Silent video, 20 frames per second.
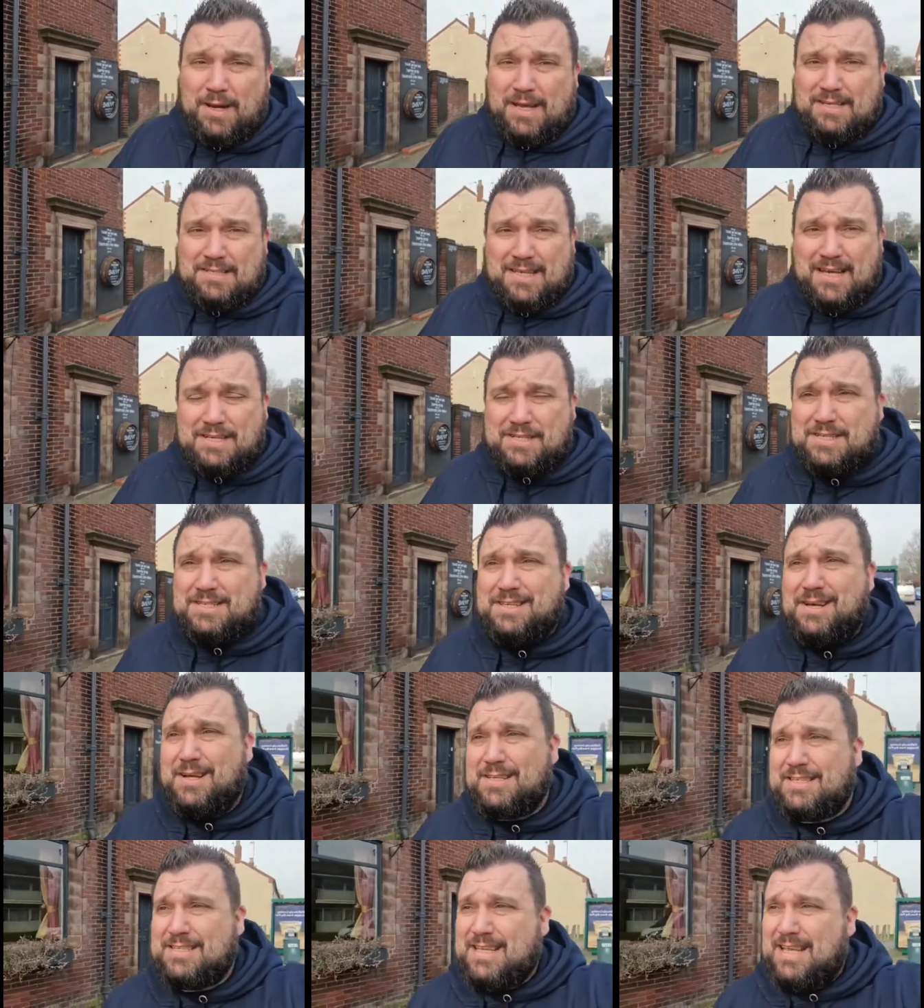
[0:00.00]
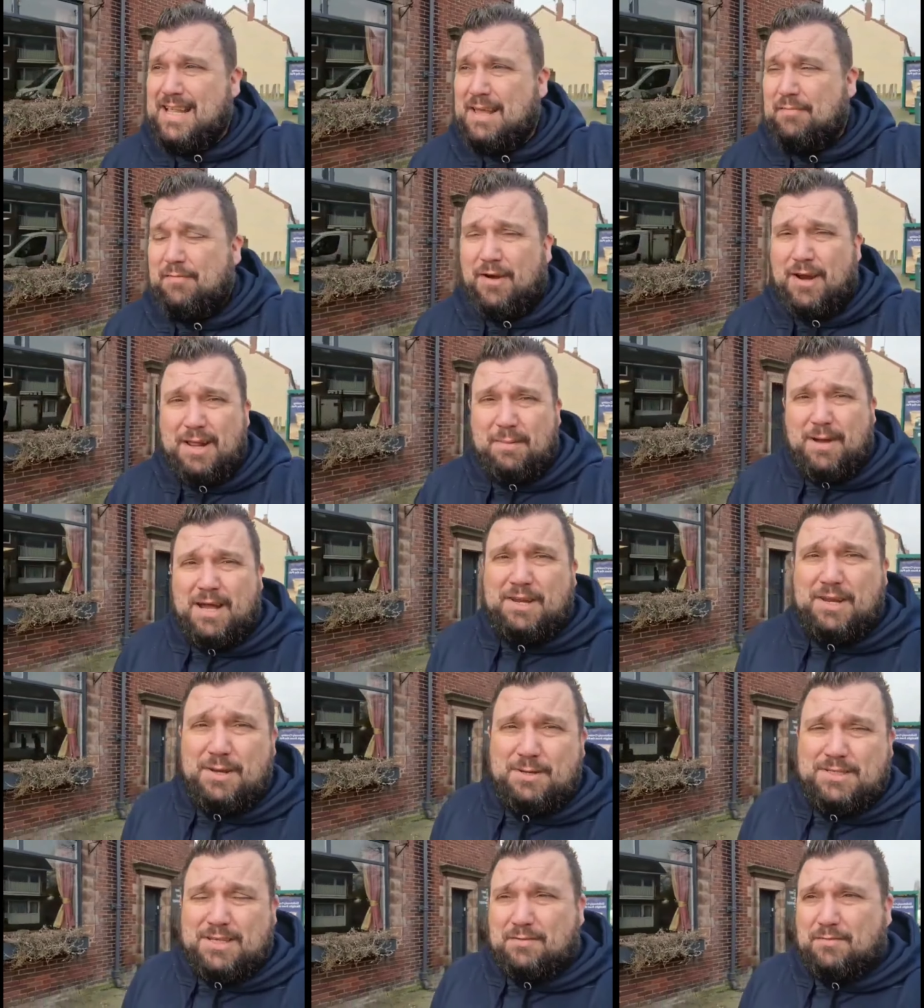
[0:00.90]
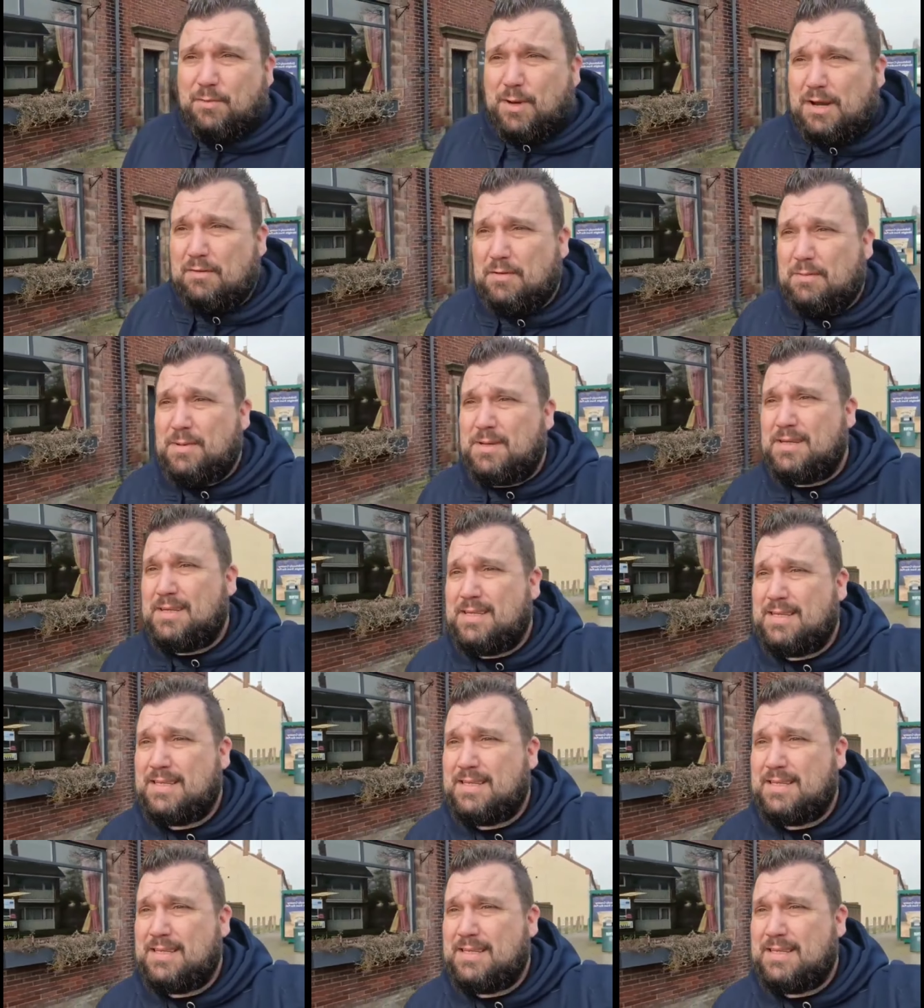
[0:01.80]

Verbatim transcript: police station, it's nice to see they finally made use of one of them.